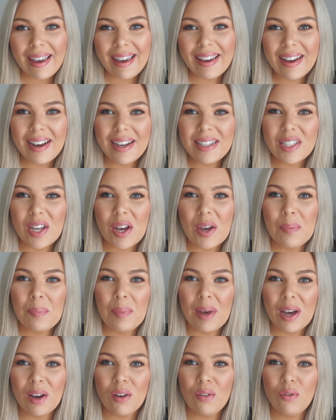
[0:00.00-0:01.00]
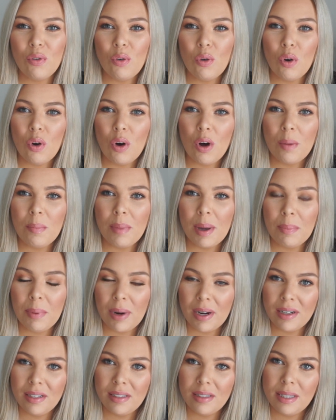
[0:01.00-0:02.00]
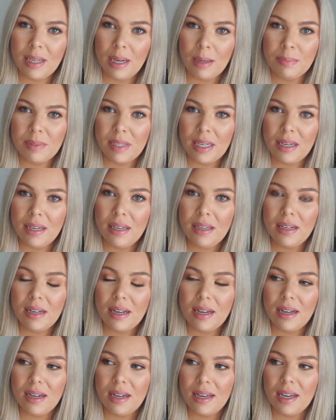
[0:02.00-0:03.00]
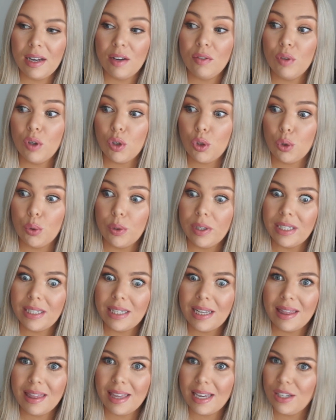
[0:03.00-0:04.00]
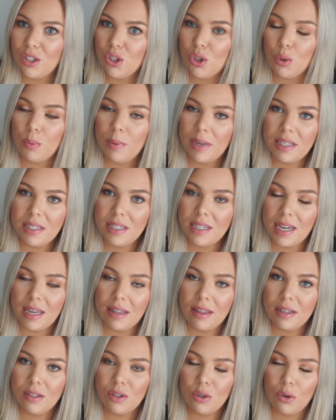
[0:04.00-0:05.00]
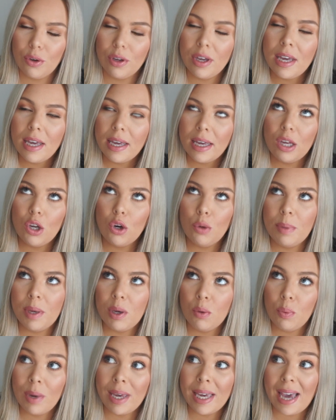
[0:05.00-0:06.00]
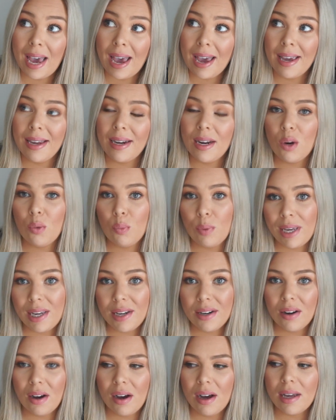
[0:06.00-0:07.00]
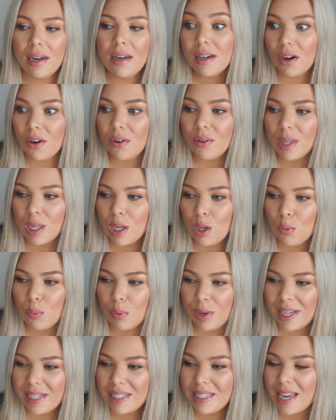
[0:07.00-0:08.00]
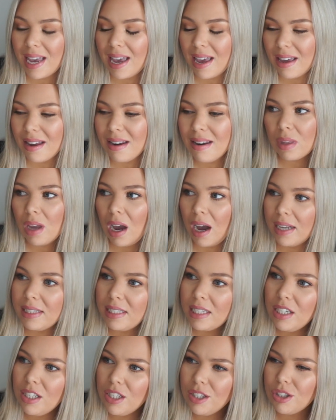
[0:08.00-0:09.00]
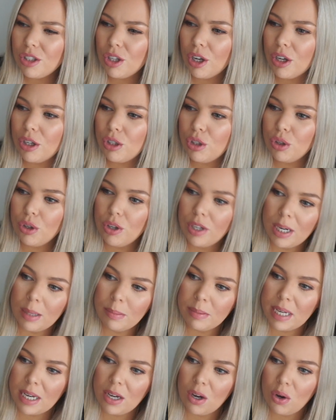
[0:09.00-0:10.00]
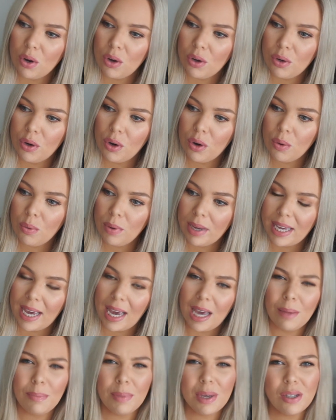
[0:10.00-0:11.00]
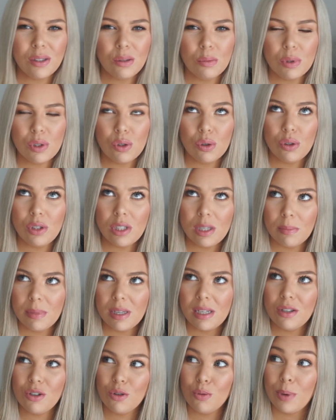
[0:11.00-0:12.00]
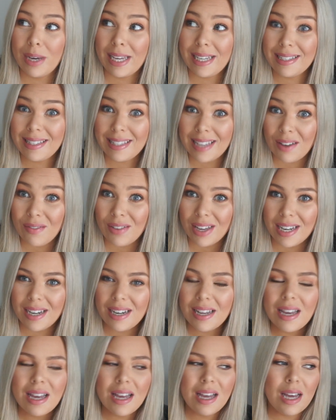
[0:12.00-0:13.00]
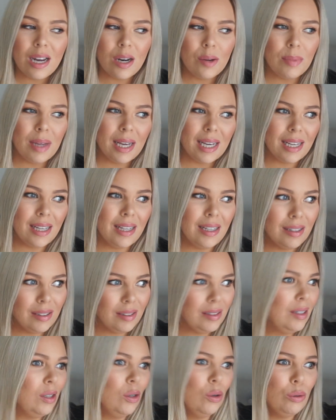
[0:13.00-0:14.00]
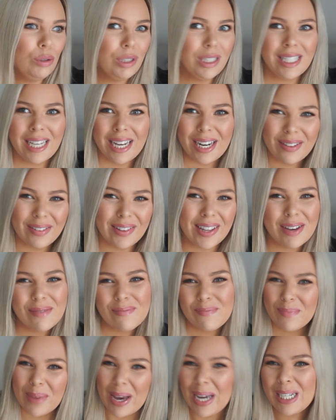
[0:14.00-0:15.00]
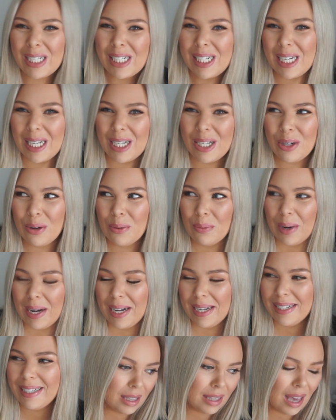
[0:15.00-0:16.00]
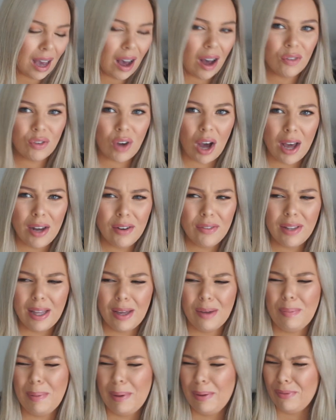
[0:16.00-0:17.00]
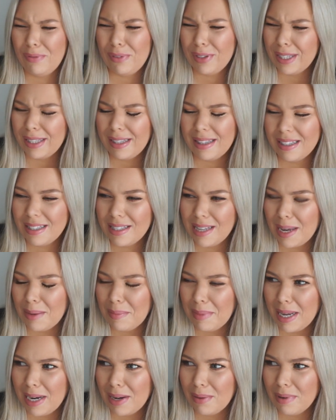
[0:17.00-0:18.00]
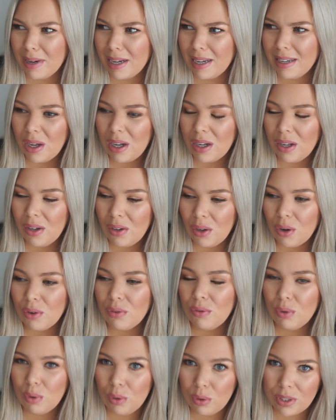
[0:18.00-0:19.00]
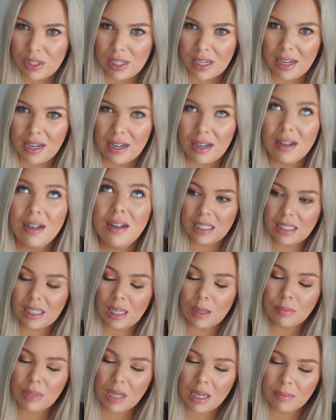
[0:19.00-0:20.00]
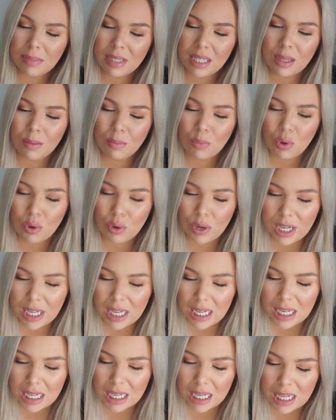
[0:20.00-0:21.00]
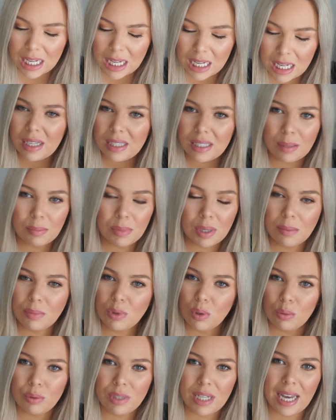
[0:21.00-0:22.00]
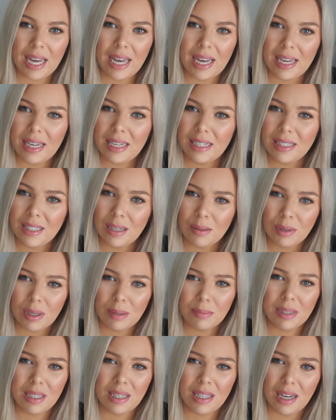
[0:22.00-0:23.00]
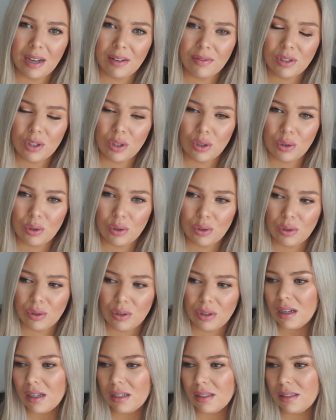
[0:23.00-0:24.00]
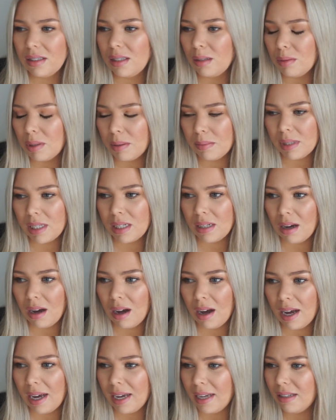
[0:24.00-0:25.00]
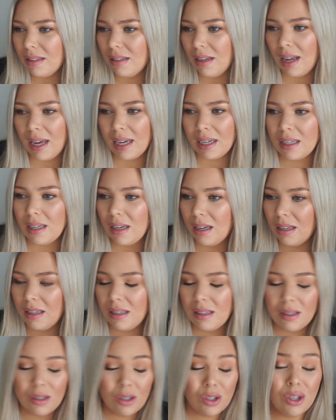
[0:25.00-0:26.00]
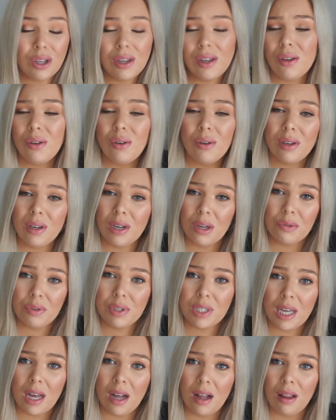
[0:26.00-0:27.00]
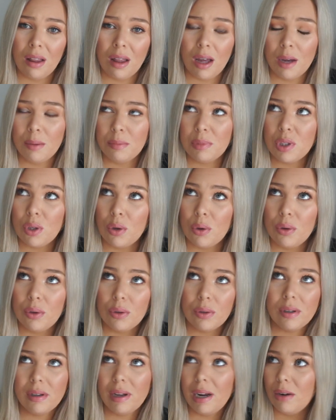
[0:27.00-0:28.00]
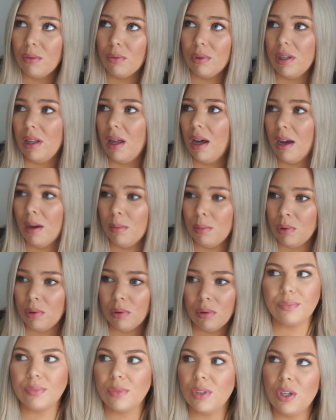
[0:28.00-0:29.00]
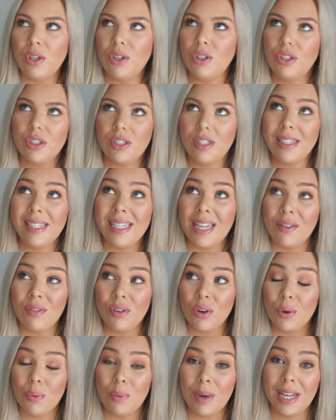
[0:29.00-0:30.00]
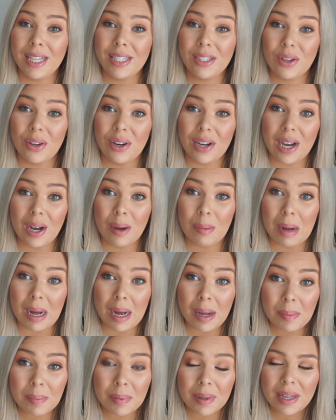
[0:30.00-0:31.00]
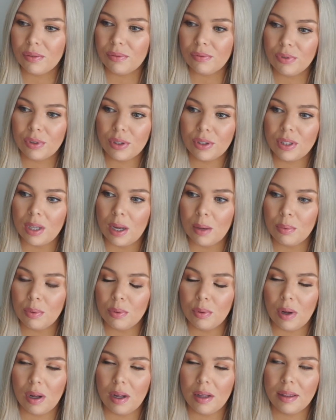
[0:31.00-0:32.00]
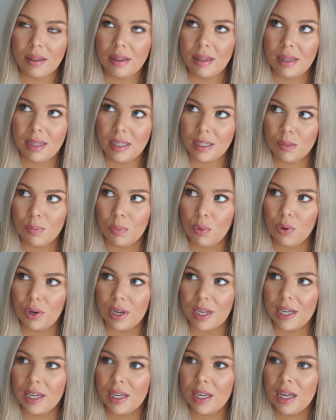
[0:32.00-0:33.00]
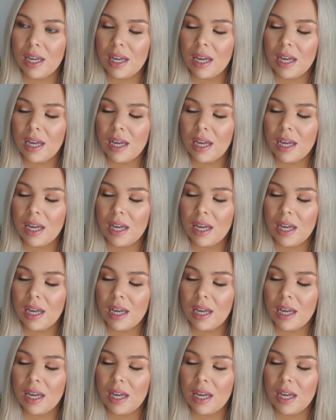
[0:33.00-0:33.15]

Hey guys, I'm back for my pregnancy update. I have joined these 2 weeks together, so it'll be week 8 and week 9, currently in week 10. I didn't do an update on week 8 because it was so similar to week 7. I'm like, it all just kind of like meshed into one. Yeah, I've kind of like been feeling the same anyway. A lot of nausea, sometimes in the morning, sometimes all day, sometimes in the afternoon, sometimes at night. Like, you can never tell. I'm so unreliable. You just never know when it's going to come up. For example, this morning,